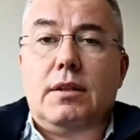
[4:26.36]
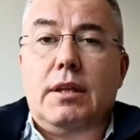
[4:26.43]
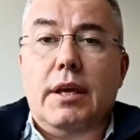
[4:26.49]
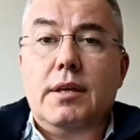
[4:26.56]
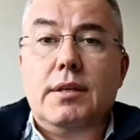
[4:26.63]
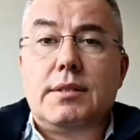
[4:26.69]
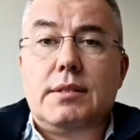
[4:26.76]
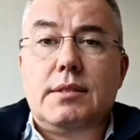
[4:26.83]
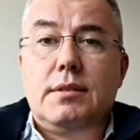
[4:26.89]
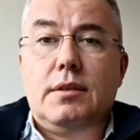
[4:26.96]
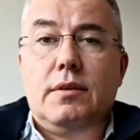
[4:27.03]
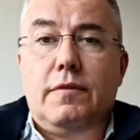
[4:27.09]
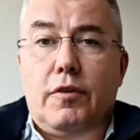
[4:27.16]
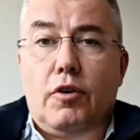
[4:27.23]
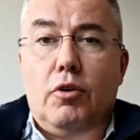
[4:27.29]

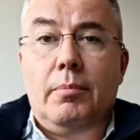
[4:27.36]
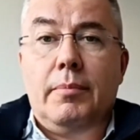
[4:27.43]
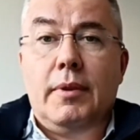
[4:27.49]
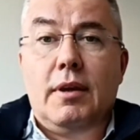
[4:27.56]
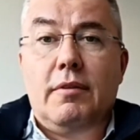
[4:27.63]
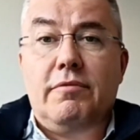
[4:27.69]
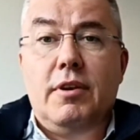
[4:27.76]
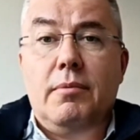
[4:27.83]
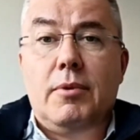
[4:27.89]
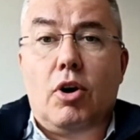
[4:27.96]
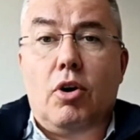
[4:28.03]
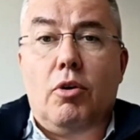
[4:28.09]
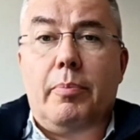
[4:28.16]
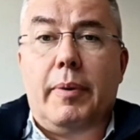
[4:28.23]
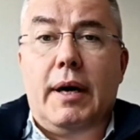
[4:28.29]
things from the
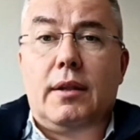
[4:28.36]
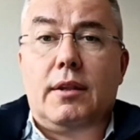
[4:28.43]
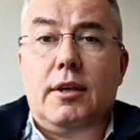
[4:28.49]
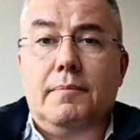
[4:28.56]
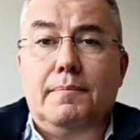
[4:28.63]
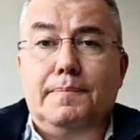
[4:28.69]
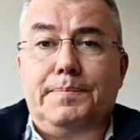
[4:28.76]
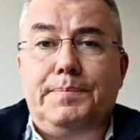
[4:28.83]
VMRO party.